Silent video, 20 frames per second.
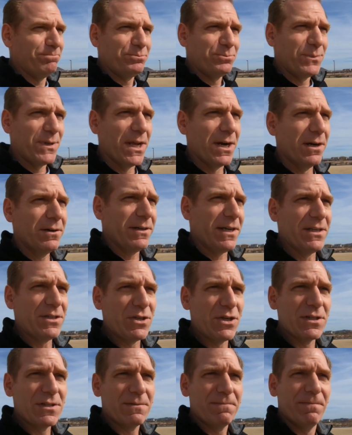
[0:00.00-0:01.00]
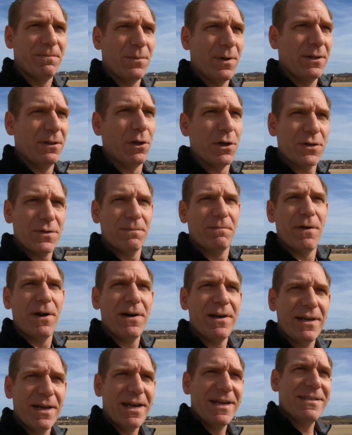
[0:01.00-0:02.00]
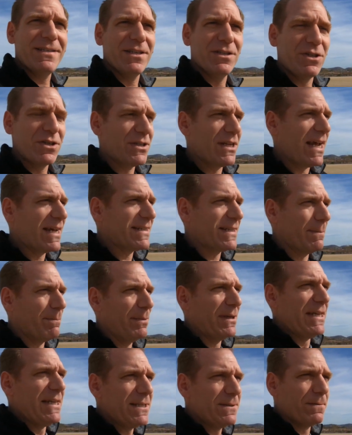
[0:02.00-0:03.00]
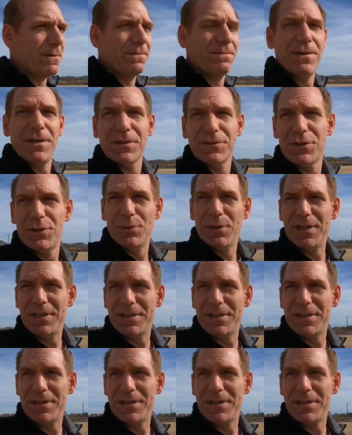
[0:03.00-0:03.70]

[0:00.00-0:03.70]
it's just looks very nice and just has a peaceful feel to it.